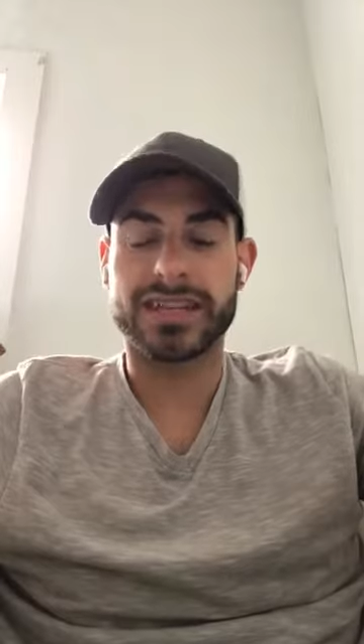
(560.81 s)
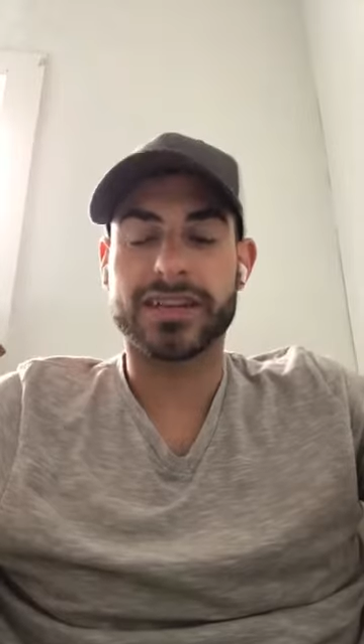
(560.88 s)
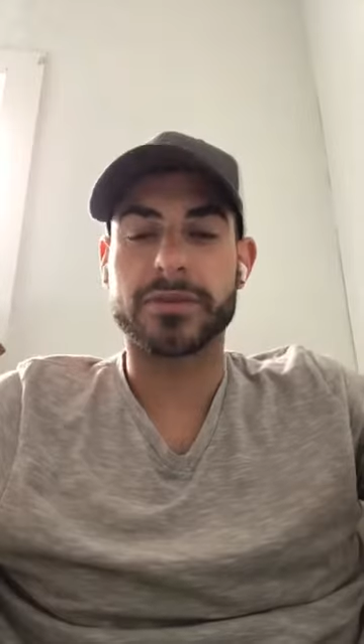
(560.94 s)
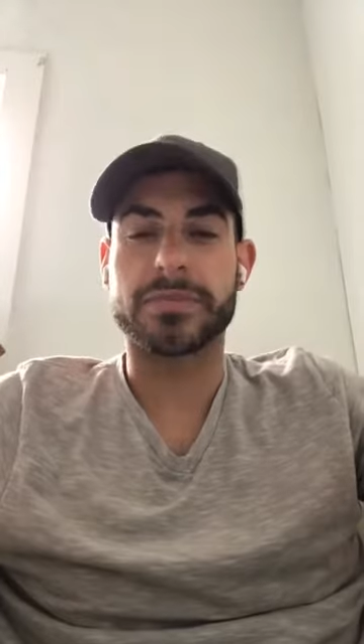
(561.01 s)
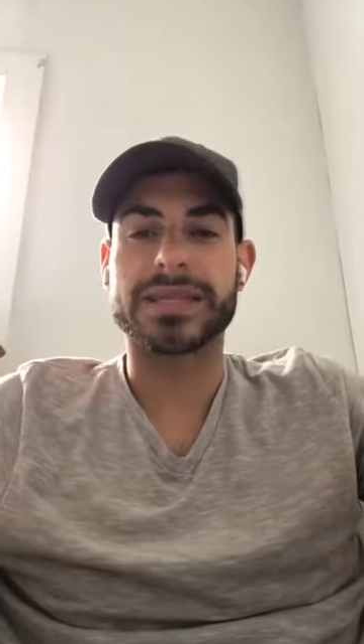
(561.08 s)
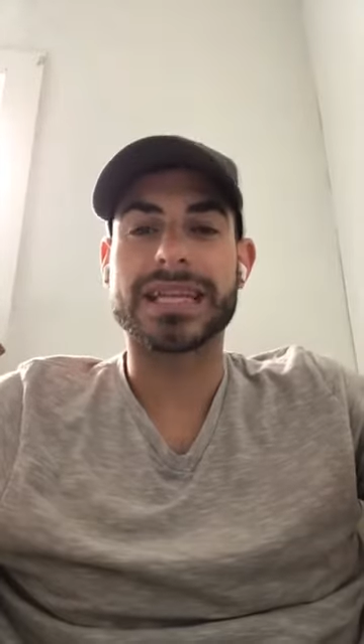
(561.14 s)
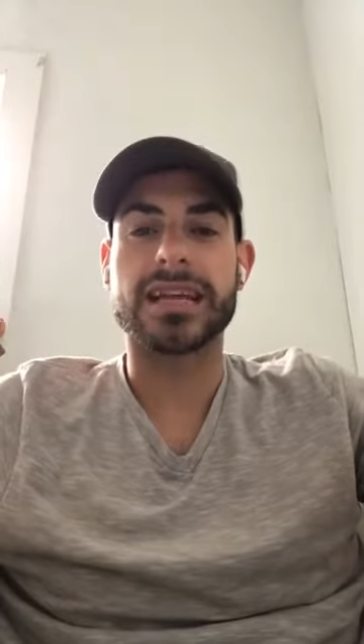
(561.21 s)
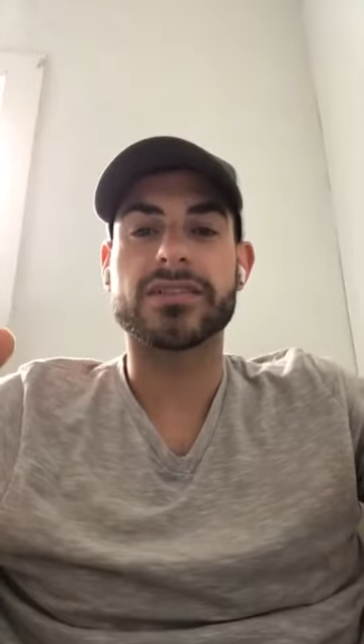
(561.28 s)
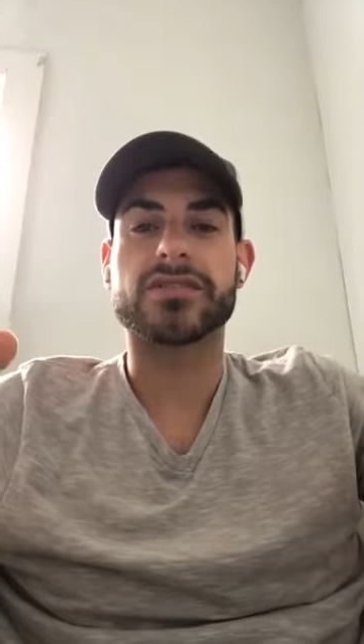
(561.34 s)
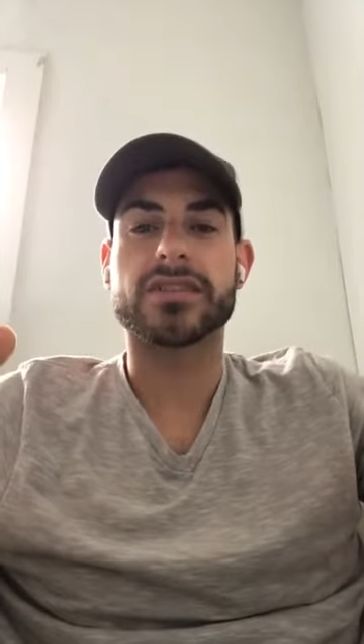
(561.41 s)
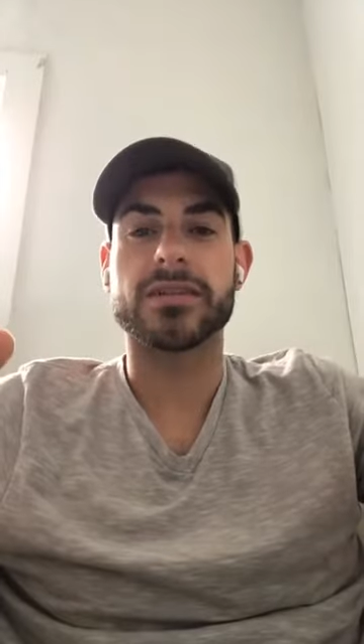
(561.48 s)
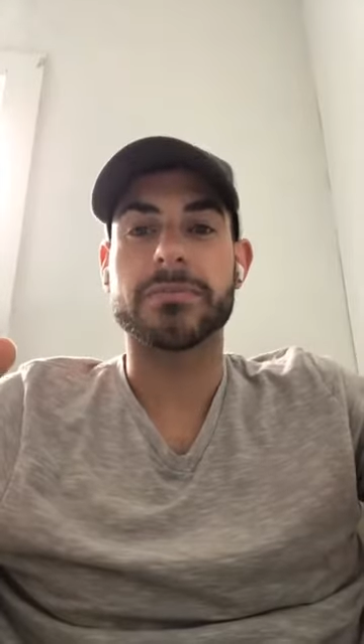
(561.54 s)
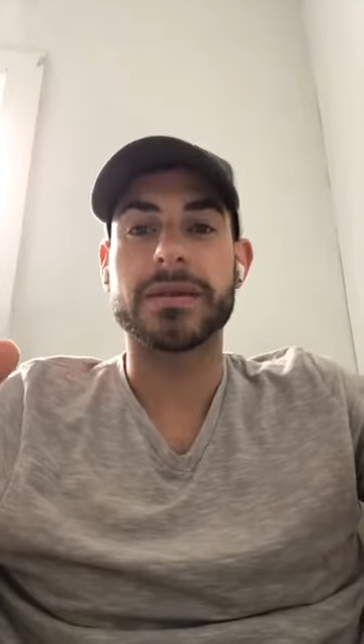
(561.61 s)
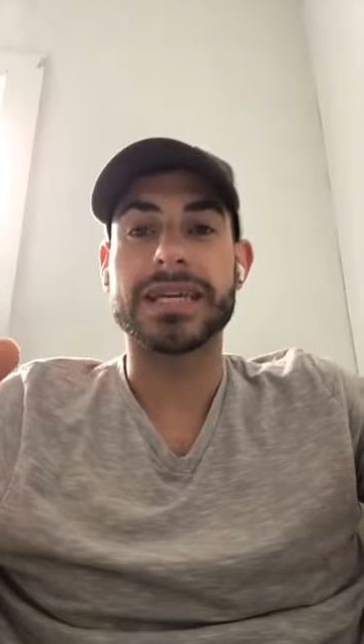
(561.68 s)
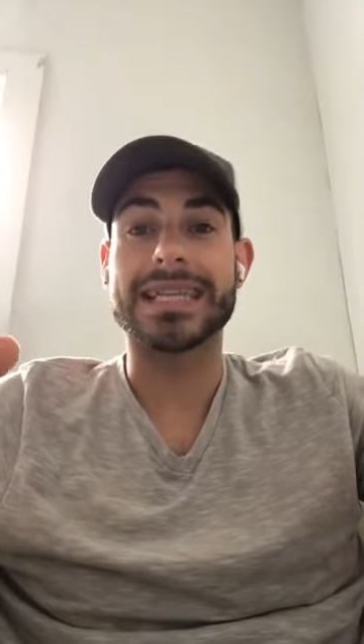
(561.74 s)
It could
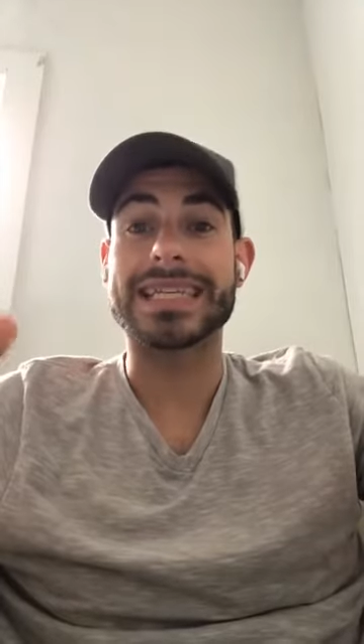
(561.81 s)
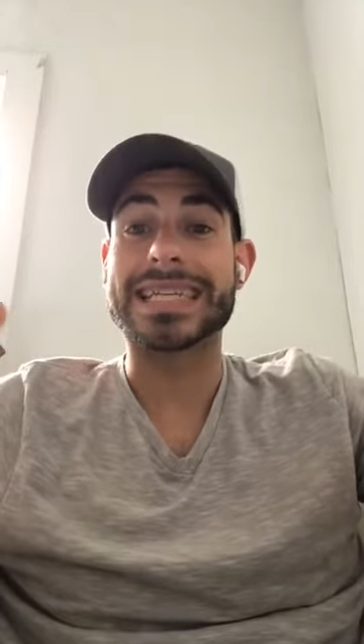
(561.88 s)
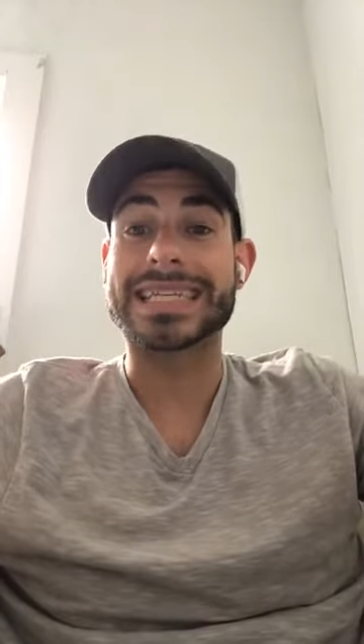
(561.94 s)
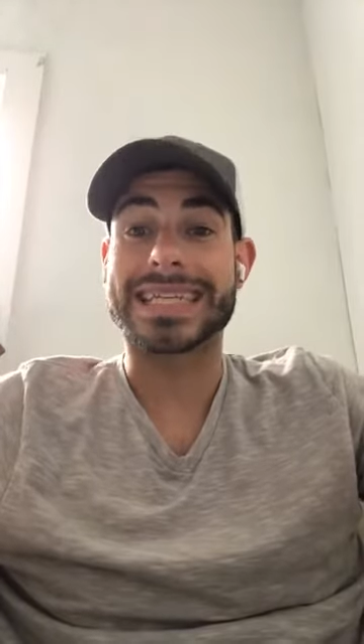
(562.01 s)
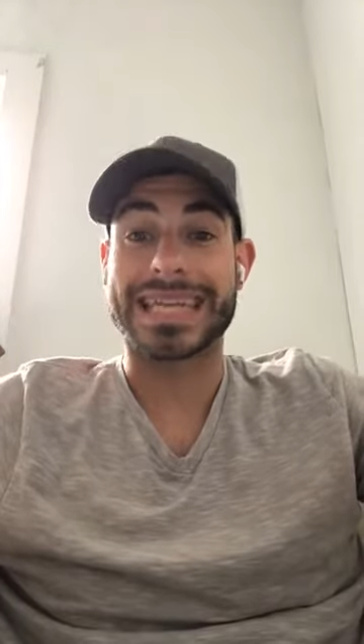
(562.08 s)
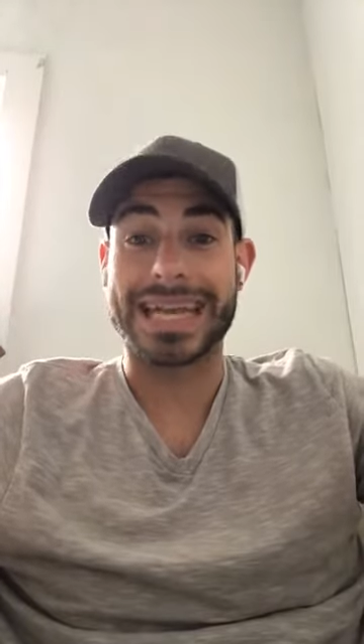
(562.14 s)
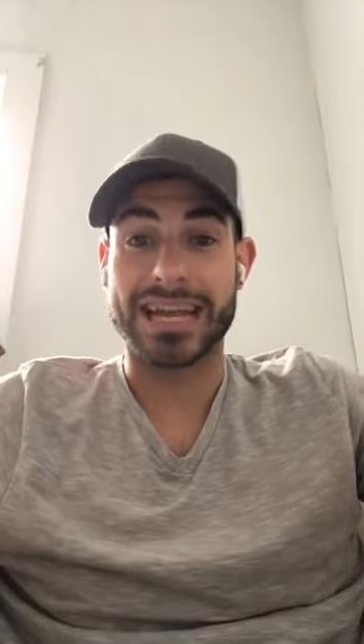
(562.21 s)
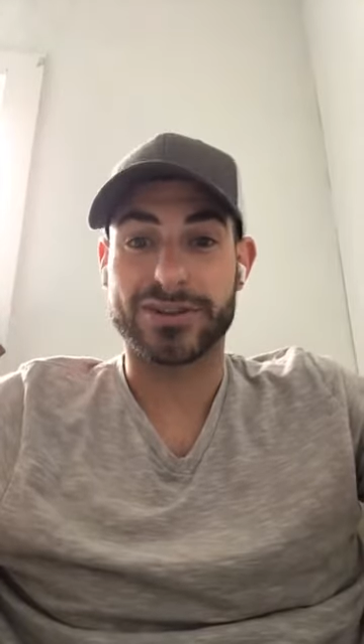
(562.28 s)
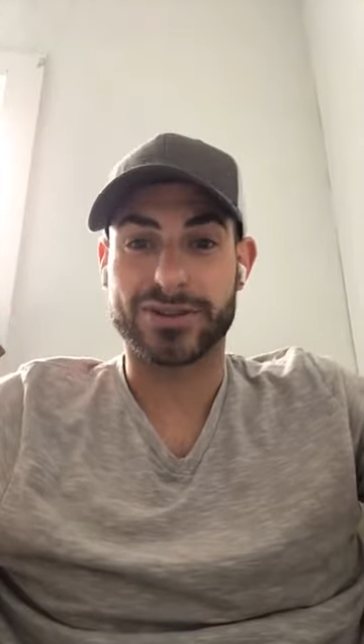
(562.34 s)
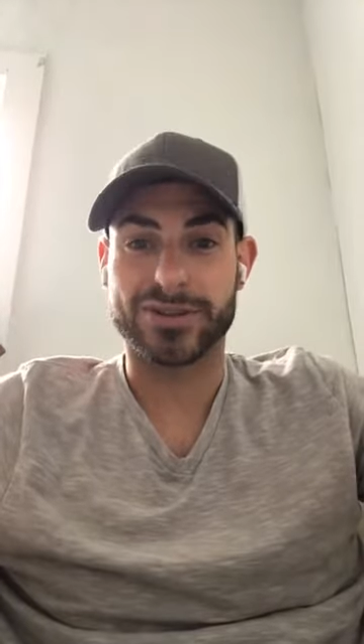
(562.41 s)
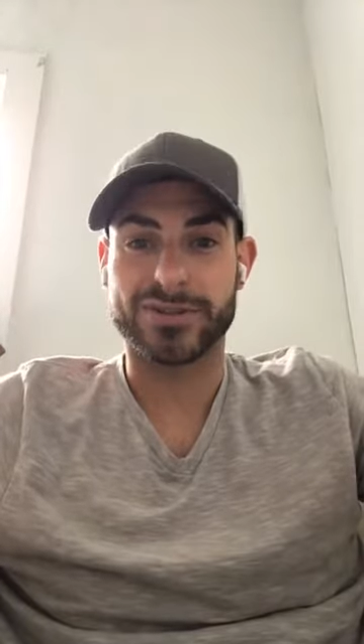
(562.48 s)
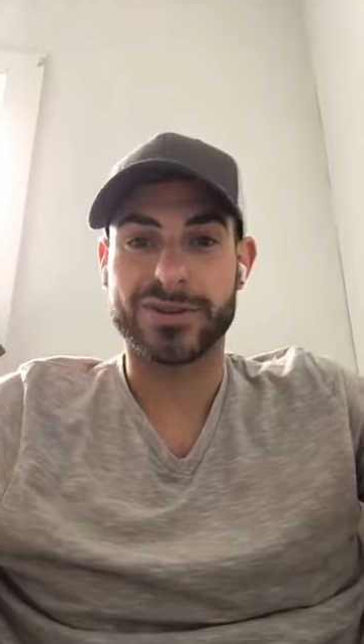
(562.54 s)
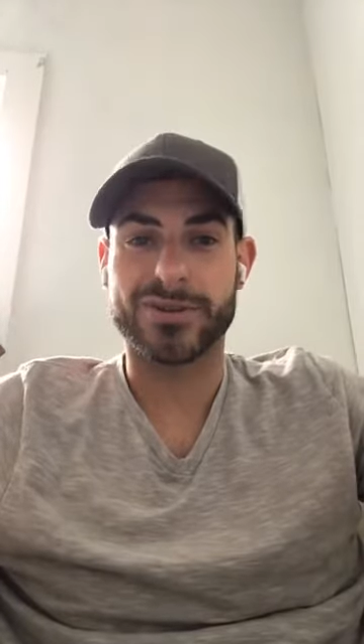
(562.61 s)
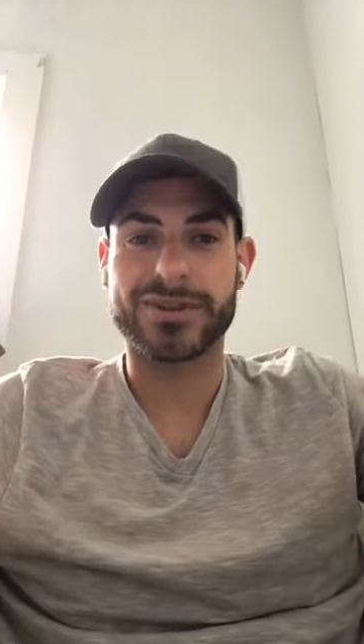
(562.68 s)
potentially be the disconnection